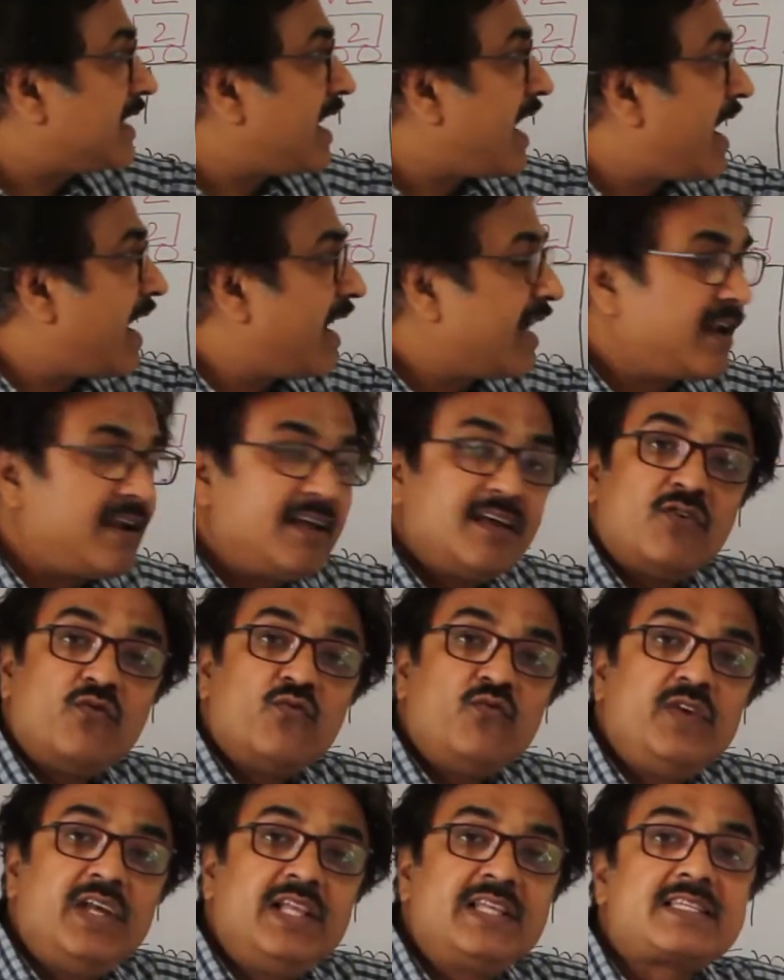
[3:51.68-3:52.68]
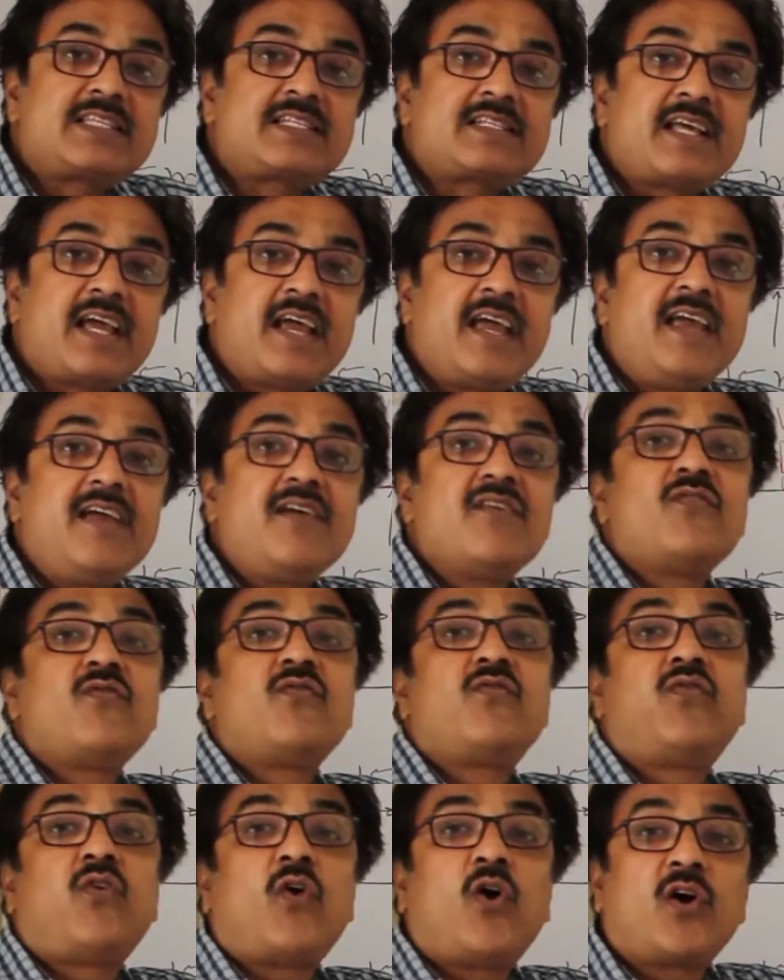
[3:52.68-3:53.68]
car will stay
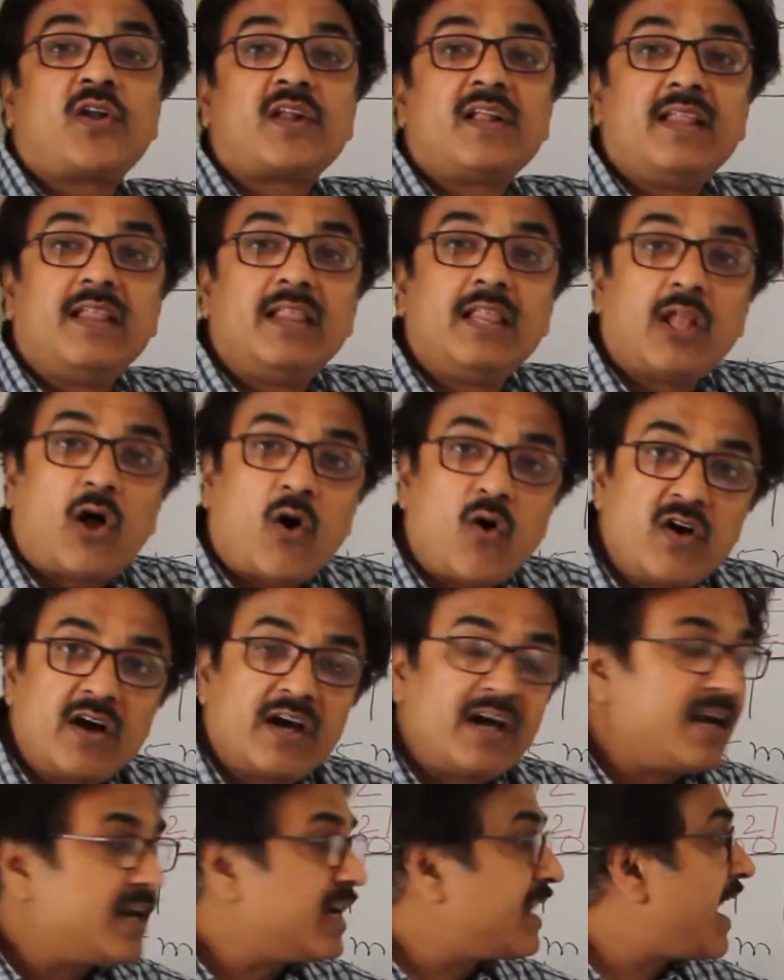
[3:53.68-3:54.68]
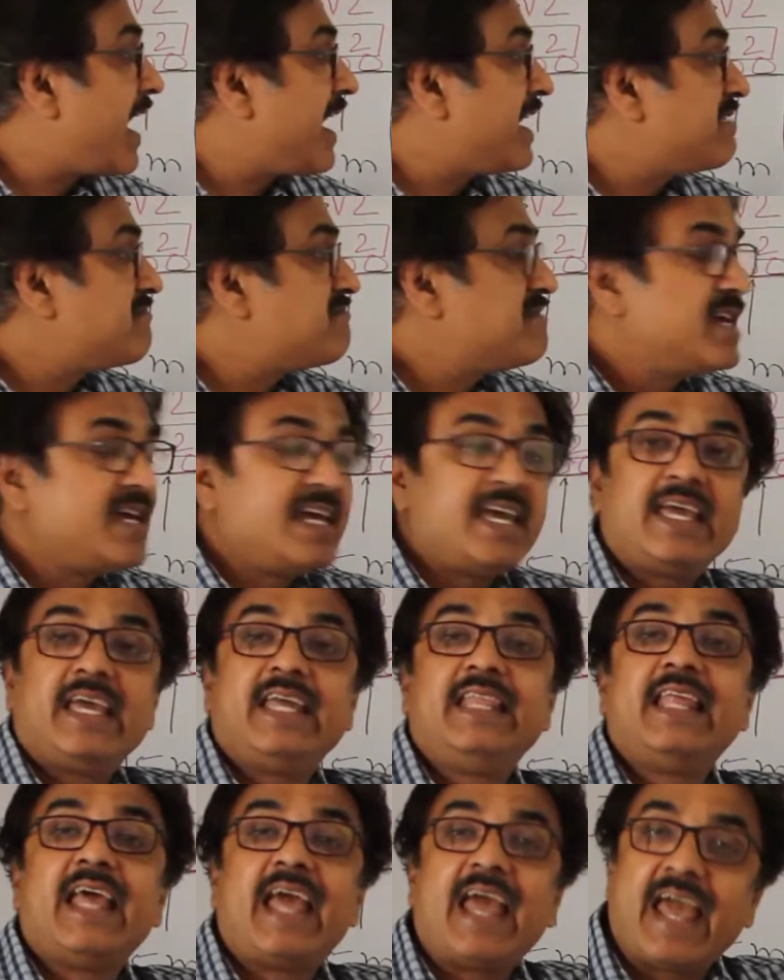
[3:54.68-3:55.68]
for longer time
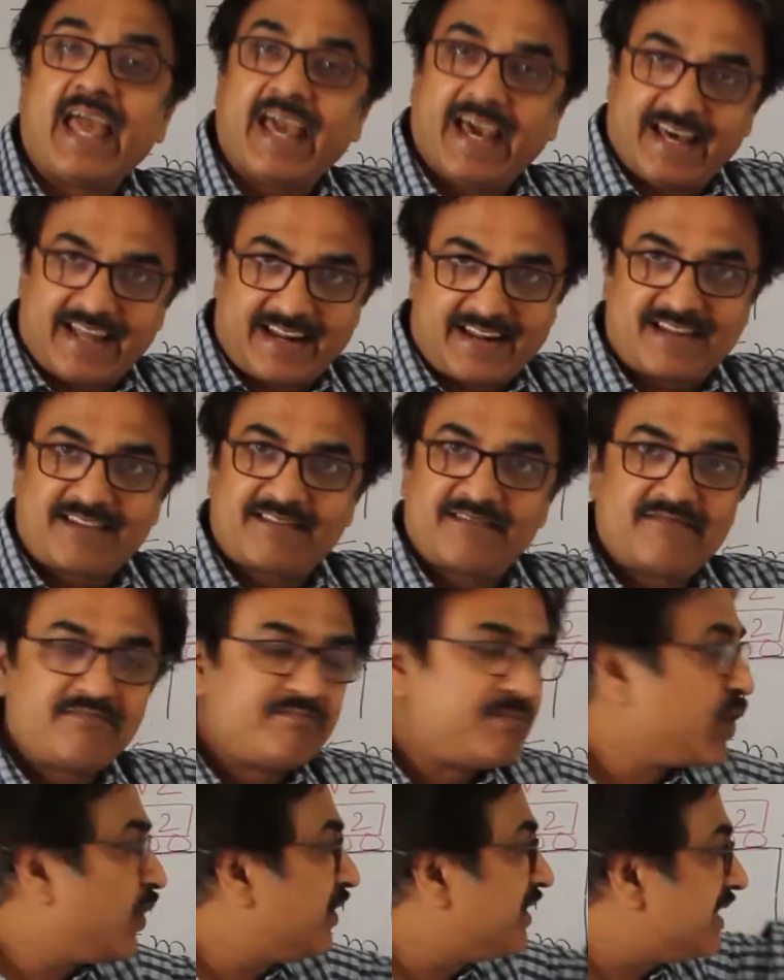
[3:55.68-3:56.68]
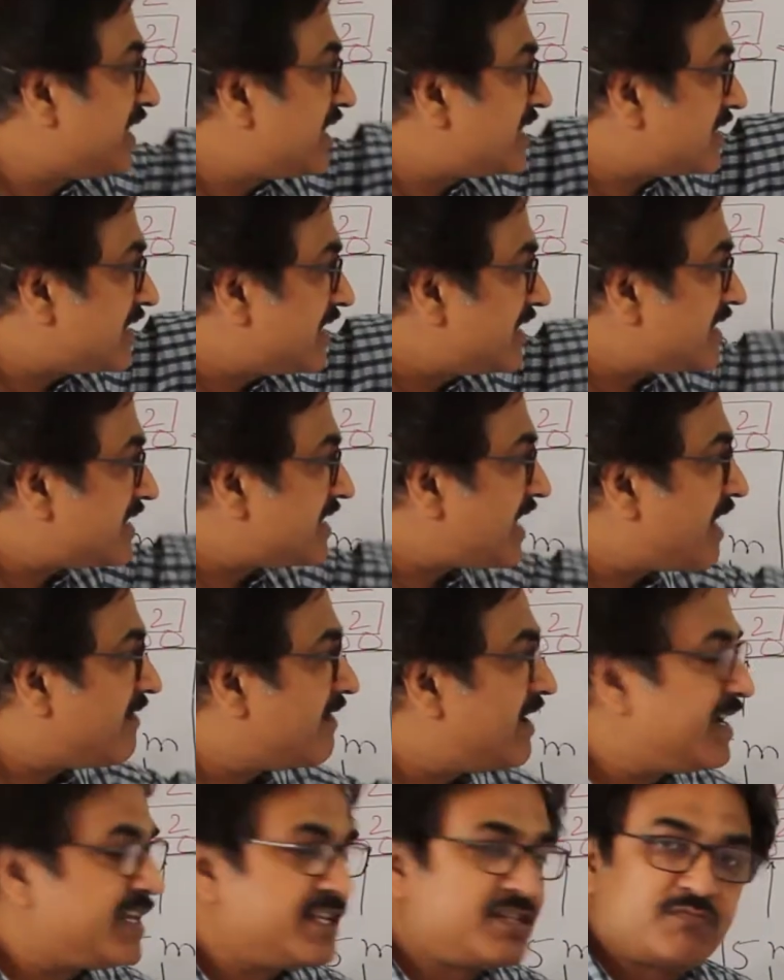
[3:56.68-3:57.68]
in air, because the distance
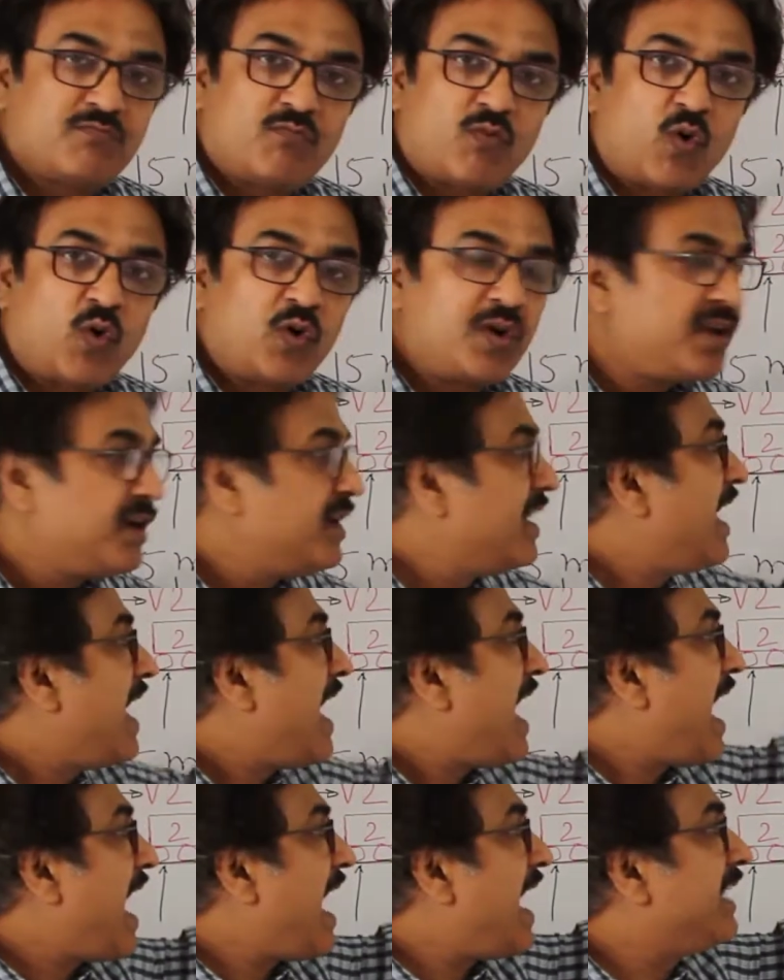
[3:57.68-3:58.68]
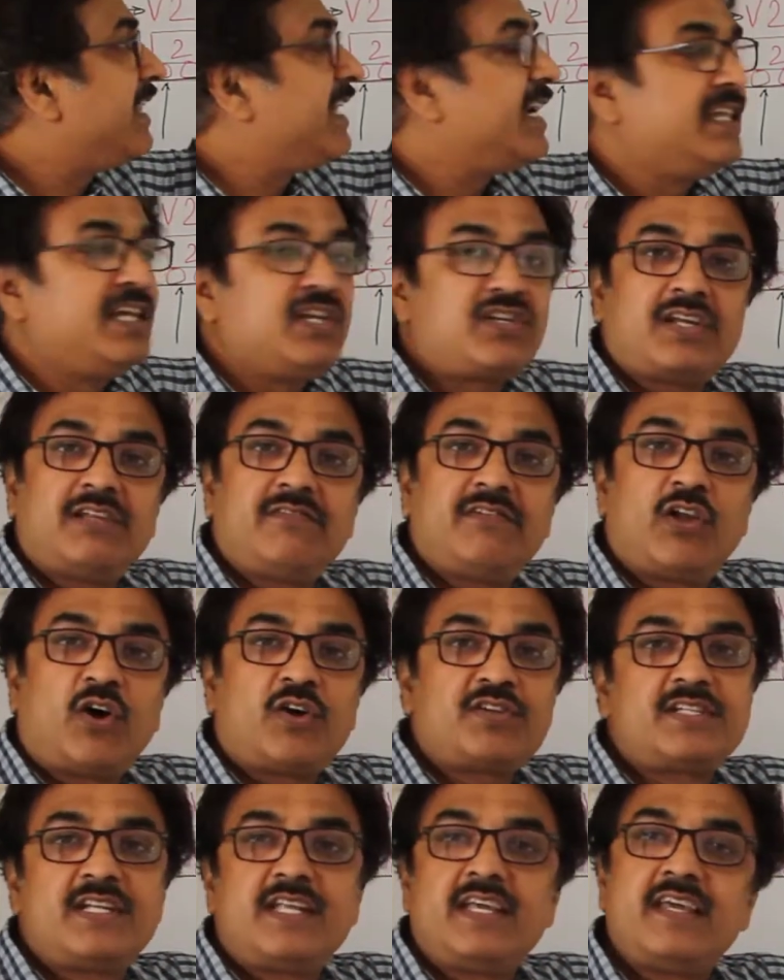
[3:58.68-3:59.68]
traveled is more, and the initial
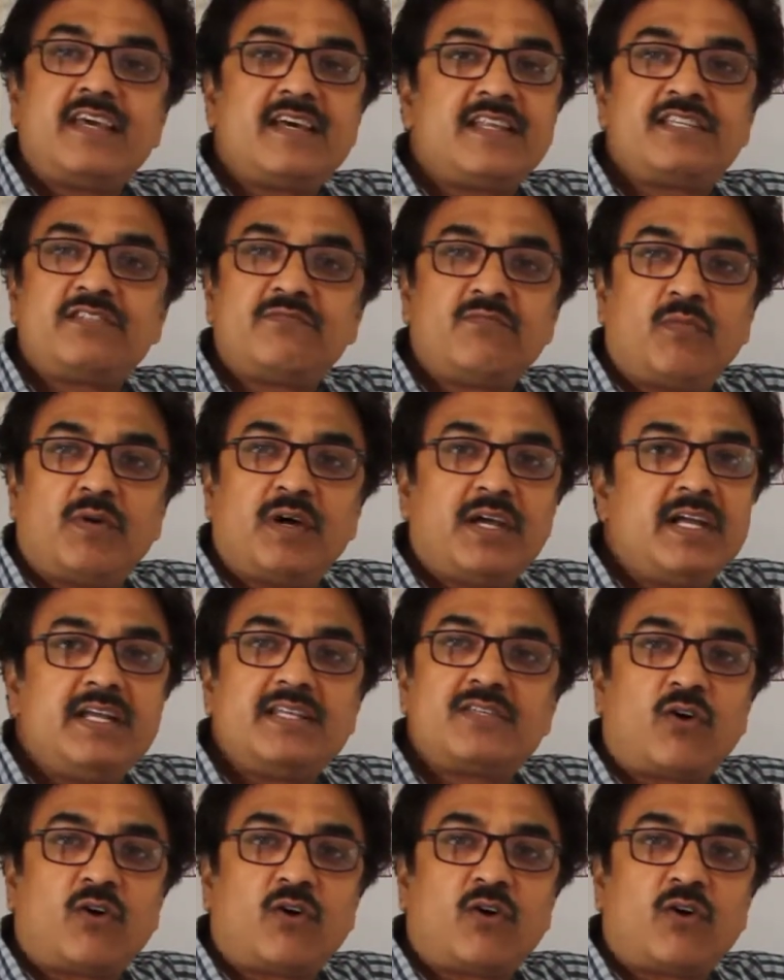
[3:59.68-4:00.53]
velocity here is